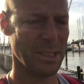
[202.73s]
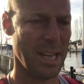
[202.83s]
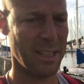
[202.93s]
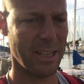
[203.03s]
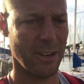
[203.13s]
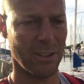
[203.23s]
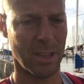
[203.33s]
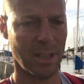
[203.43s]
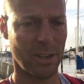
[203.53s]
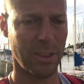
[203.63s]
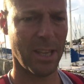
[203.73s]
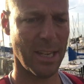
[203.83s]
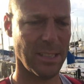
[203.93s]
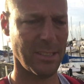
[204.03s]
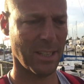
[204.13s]
taking care of the little
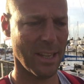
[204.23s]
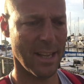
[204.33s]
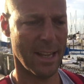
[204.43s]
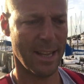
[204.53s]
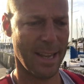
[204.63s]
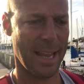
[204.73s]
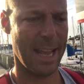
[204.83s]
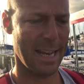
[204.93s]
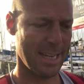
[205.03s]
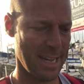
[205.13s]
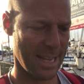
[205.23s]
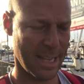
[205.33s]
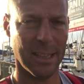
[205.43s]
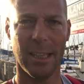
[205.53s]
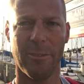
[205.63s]
things and
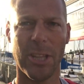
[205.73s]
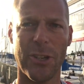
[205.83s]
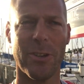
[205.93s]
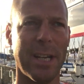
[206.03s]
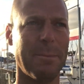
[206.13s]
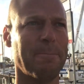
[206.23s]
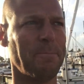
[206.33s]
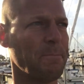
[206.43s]
living the dream.